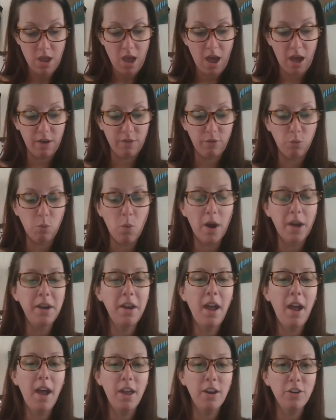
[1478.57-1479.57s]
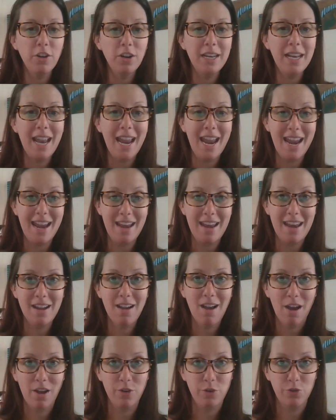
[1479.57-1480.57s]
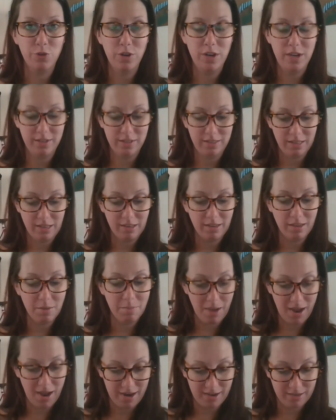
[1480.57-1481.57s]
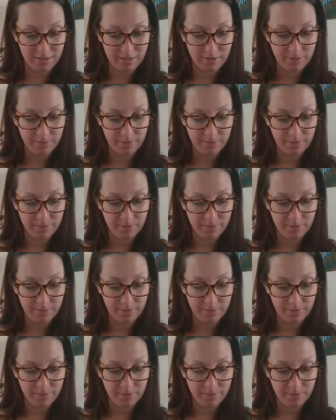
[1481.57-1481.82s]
of 180 countries combined.